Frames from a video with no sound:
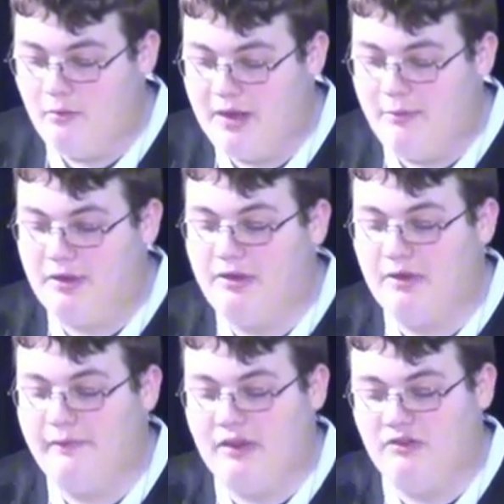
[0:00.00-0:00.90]
When I went to
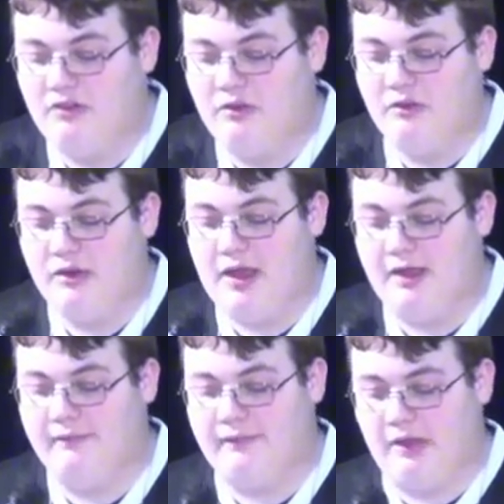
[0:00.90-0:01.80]
confession,
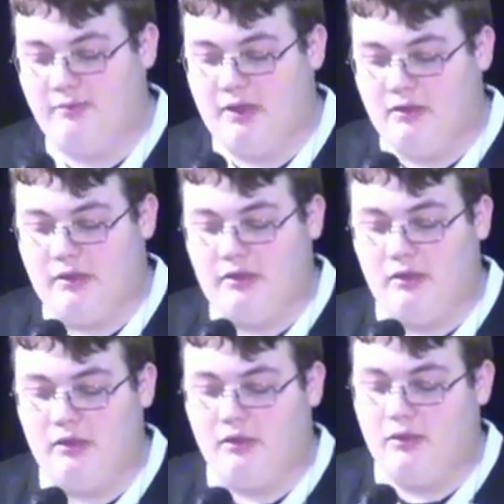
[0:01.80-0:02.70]
I confessed my
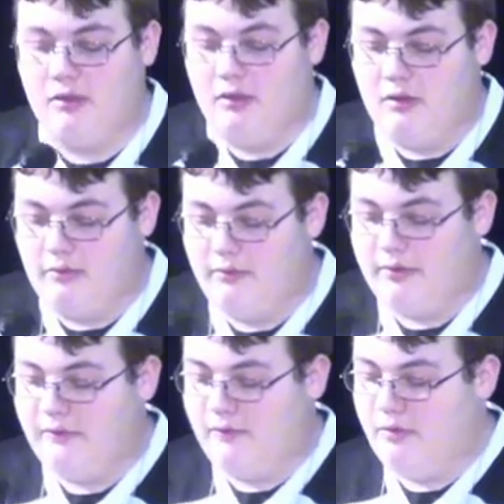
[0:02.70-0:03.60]
sins,
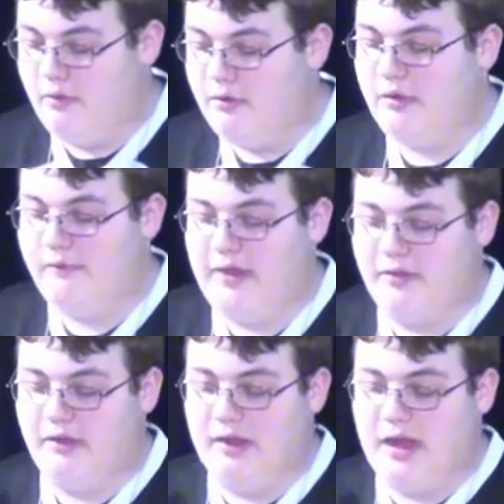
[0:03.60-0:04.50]
losing
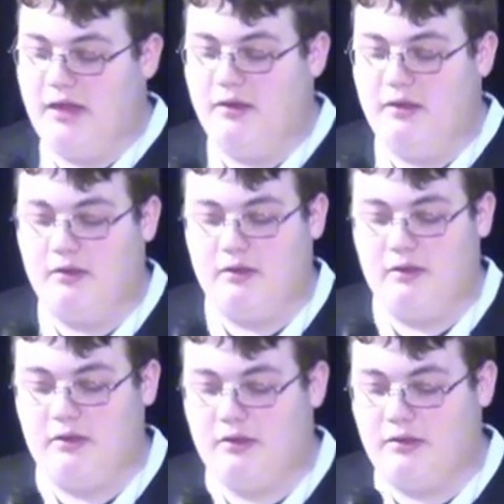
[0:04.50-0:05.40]
faith in God,
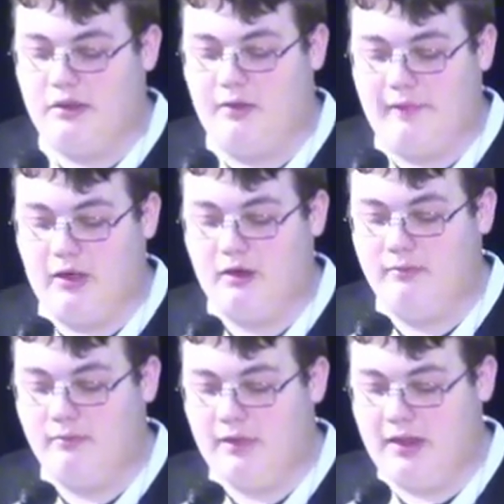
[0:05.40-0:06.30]

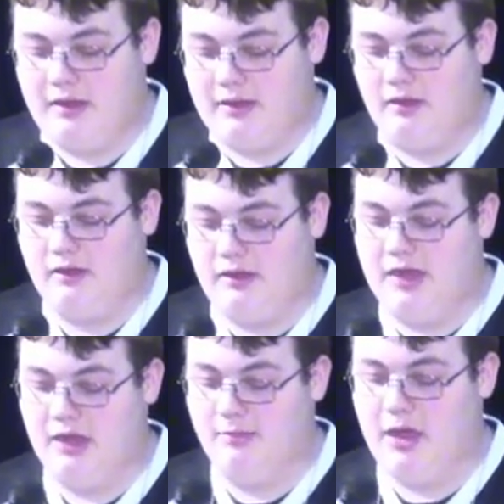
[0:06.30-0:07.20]
self-harm, and testing
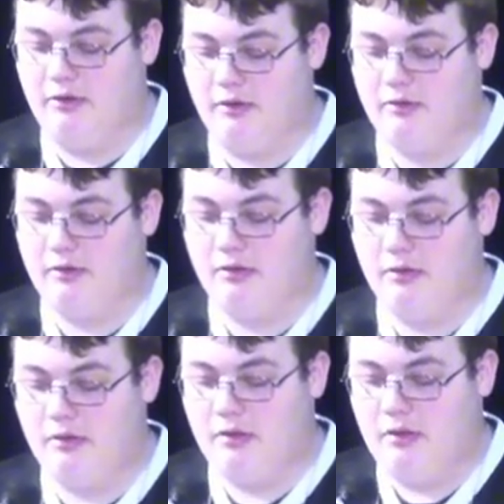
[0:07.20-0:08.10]
God's powers.
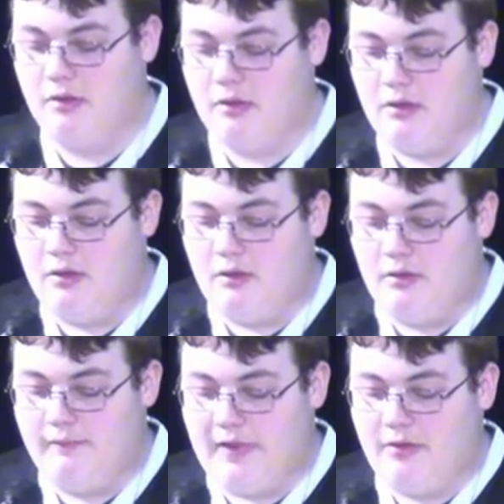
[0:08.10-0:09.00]

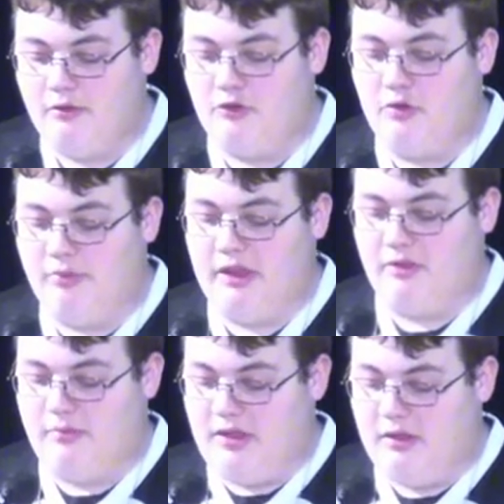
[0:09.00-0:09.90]
Father Joe
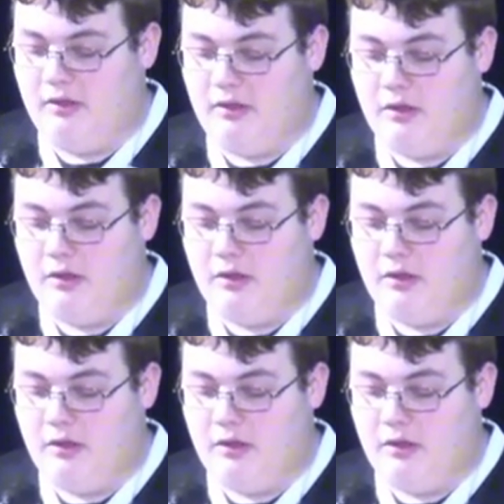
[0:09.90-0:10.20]
blessed me.